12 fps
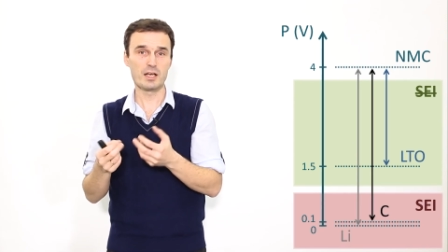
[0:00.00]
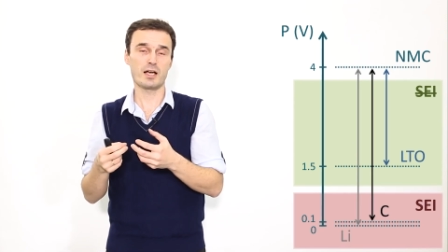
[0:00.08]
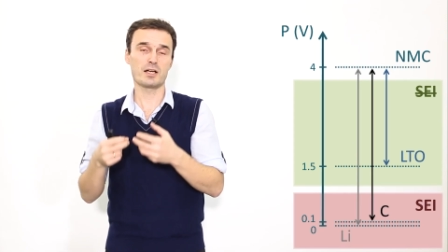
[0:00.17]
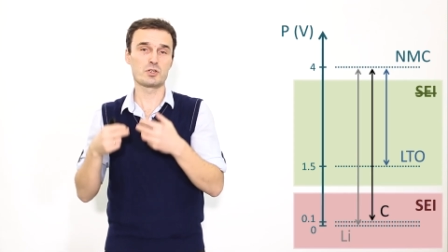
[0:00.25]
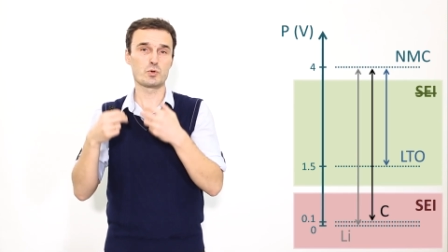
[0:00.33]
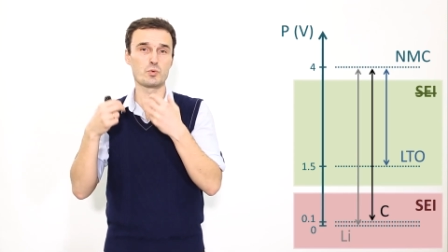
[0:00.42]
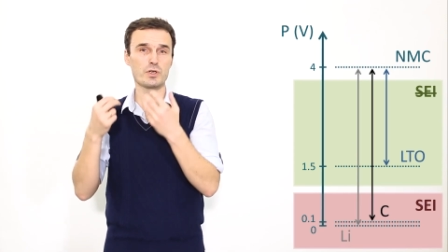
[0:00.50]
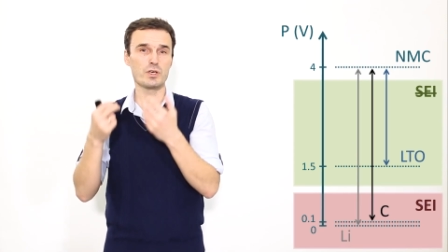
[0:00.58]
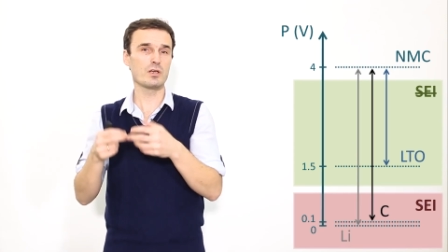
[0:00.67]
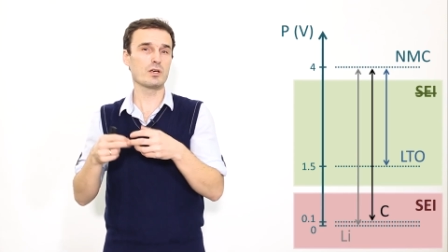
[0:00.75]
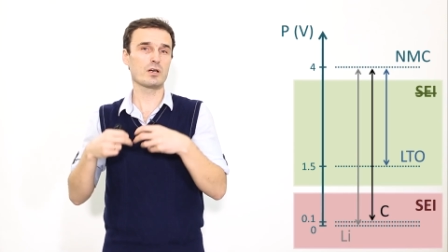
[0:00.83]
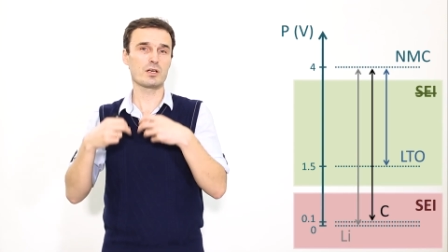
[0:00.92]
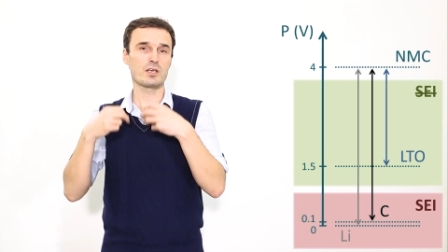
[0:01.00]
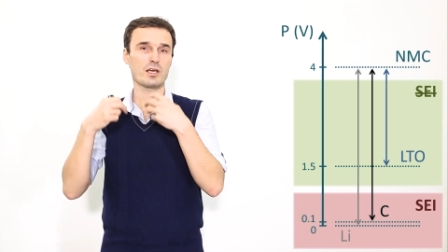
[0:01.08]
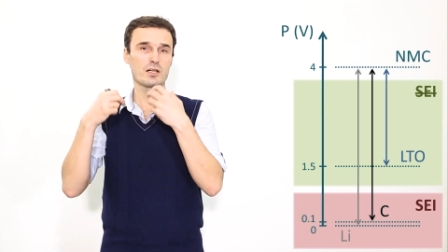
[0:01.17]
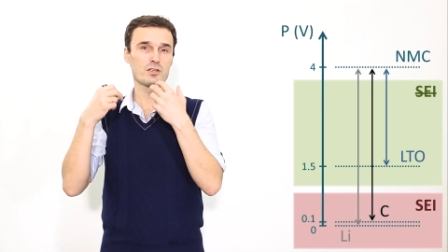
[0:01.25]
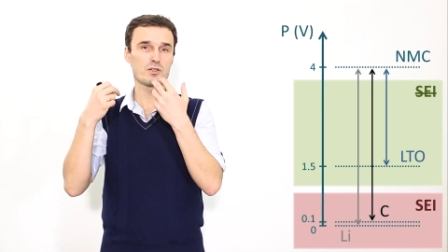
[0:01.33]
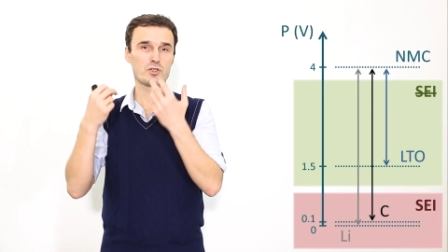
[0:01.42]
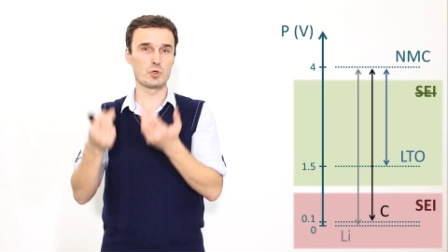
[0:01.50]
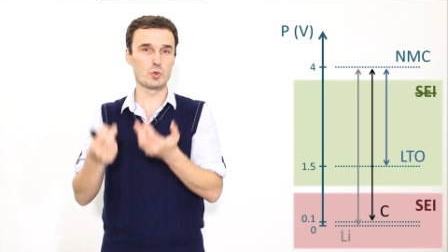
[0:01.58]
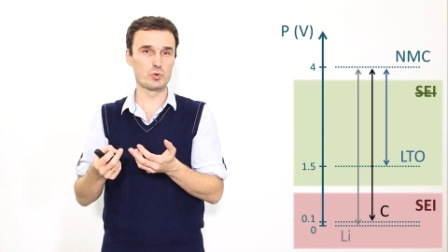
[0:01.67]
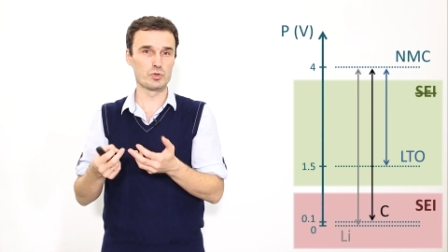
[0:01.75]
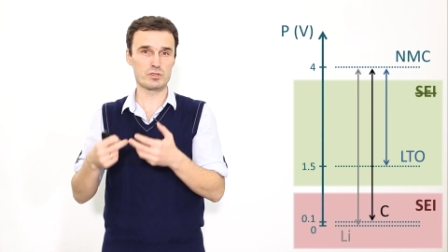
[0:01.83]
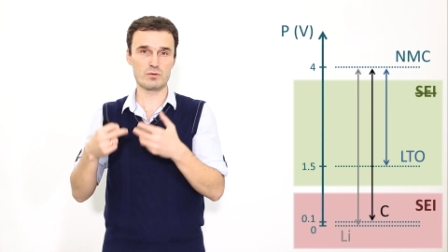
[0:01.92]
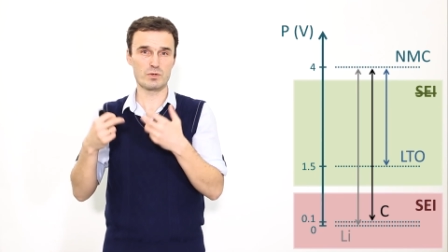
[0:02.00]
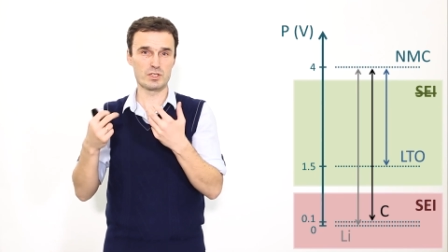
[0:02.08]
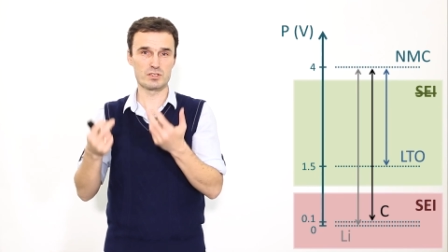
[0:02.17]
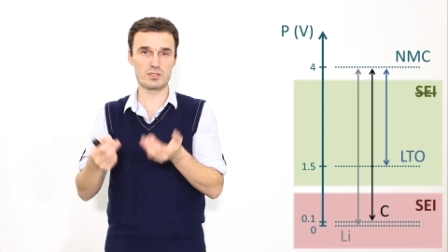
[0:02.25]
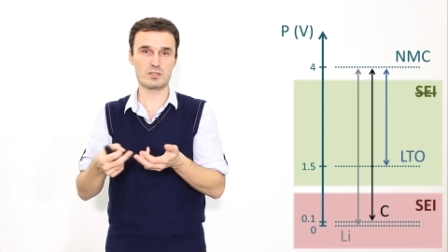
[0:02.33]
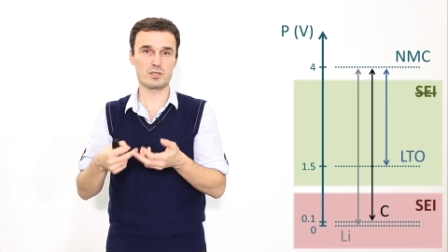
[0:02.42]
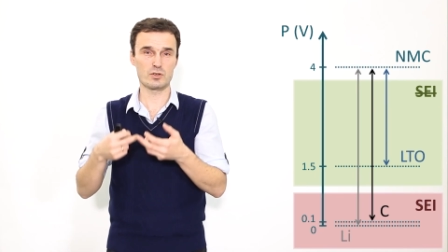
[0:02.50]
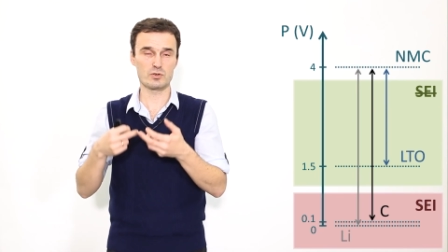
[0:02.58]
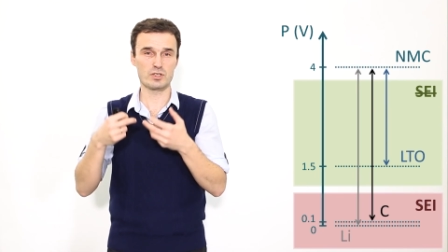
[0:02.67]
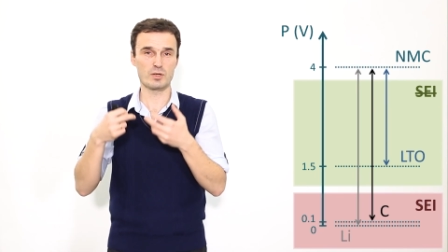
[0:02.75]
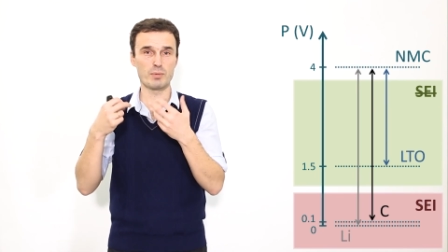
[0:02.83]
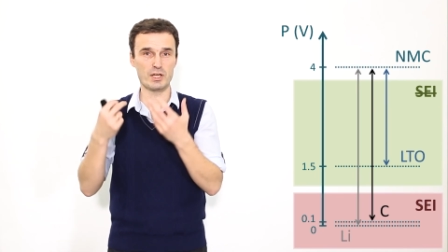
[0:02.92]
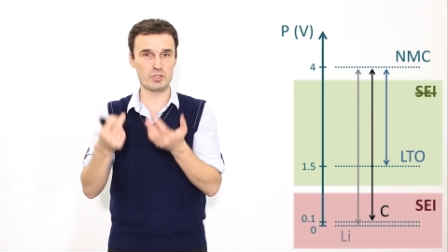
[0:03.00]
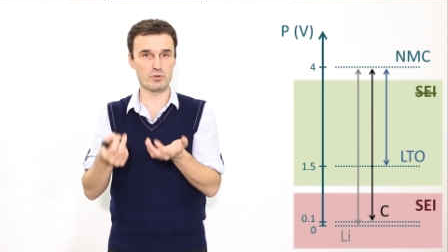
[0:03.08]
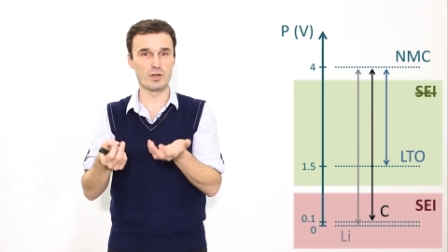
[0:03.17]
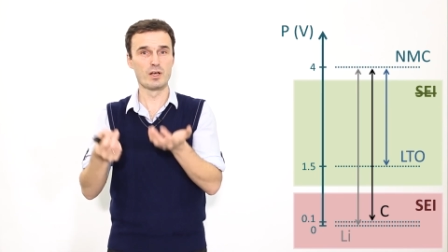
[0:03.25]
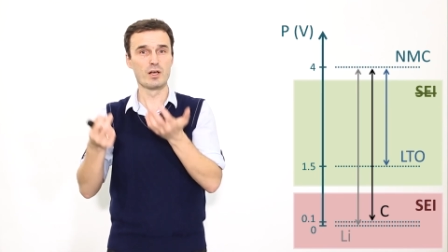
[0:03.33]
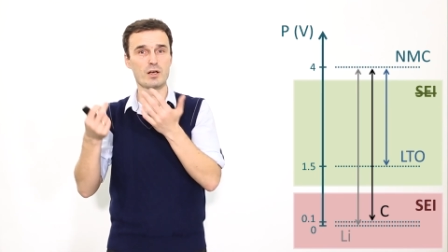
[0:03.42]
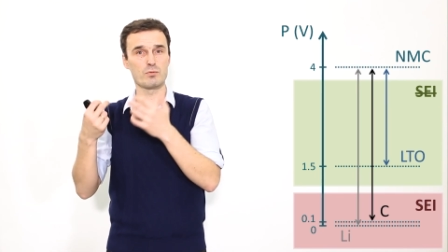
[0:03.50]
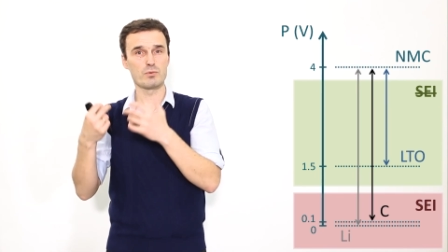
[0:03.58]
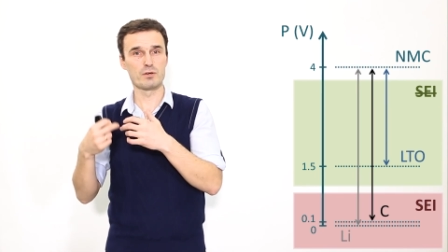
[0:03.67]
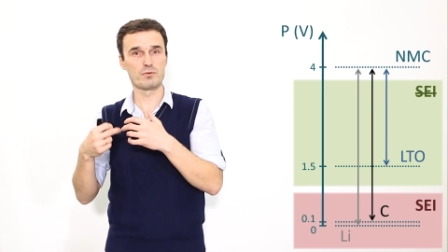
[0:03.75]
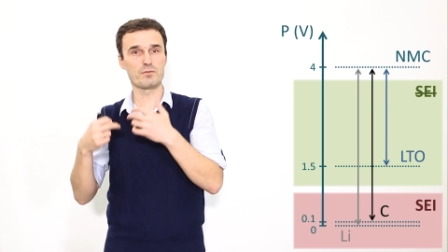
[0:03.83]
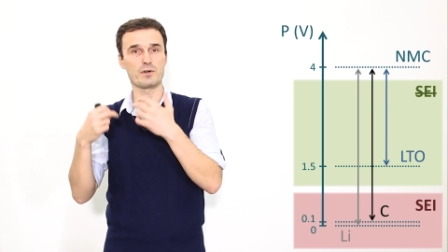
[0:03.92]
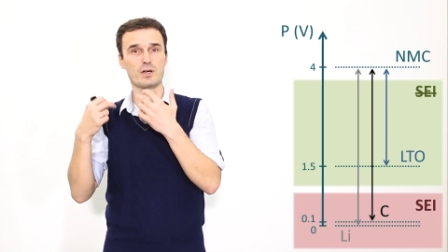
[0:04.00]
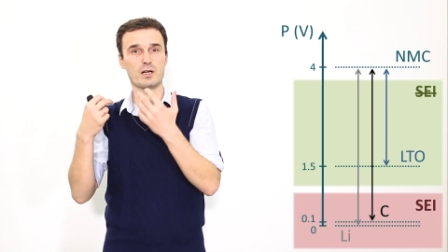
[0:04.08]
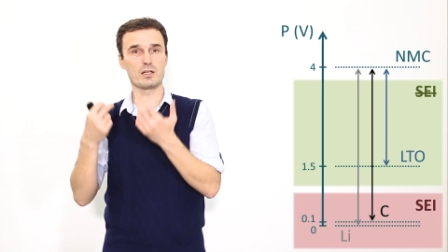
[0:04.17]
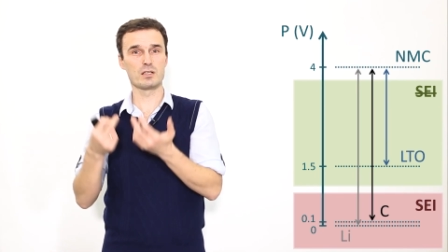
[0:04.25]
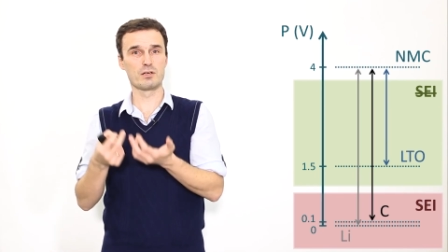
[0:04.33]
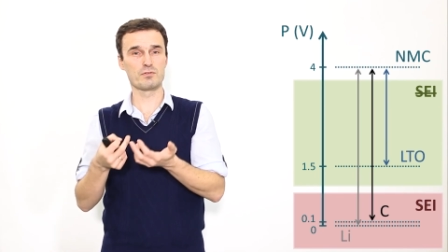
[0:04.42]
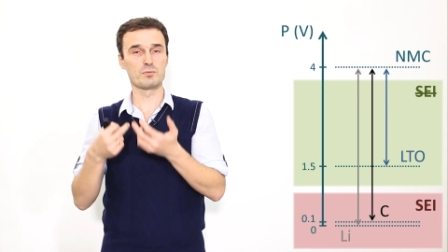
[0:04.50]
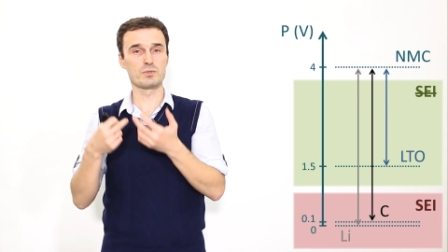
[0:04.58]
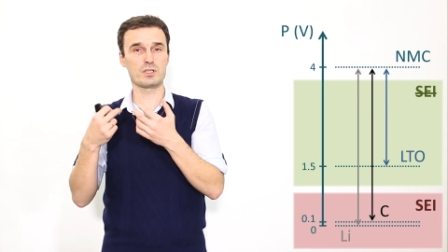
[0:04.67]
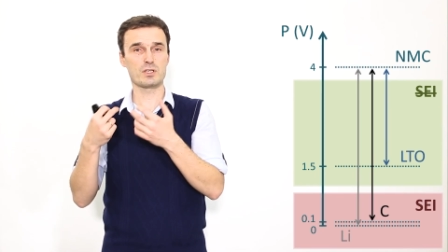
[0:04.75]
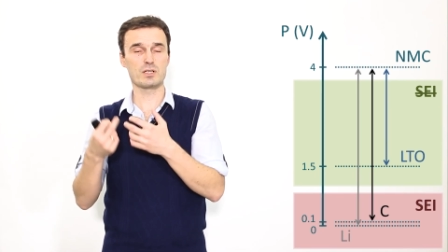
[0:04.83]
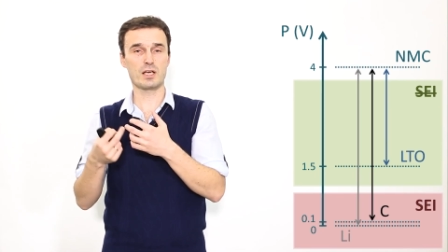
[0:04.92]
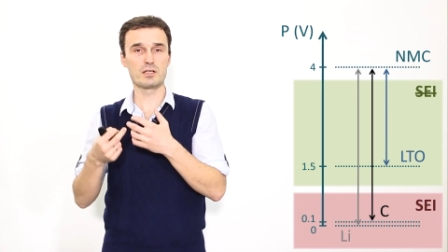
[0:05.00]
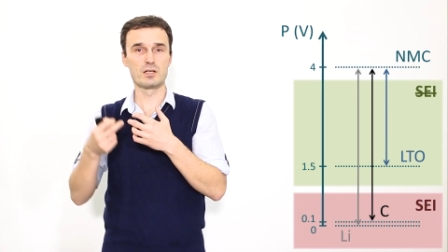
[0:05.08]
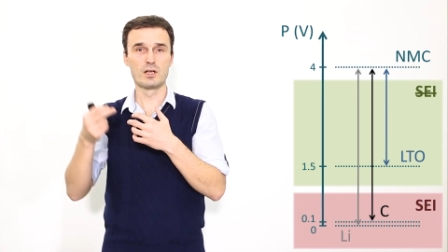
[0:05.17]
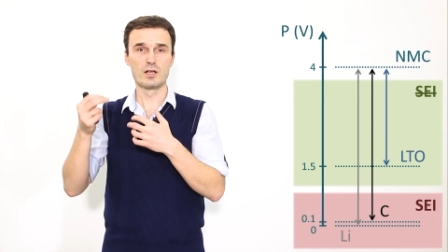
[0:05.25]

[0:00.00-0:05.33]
and we can use this battery with lithium titanate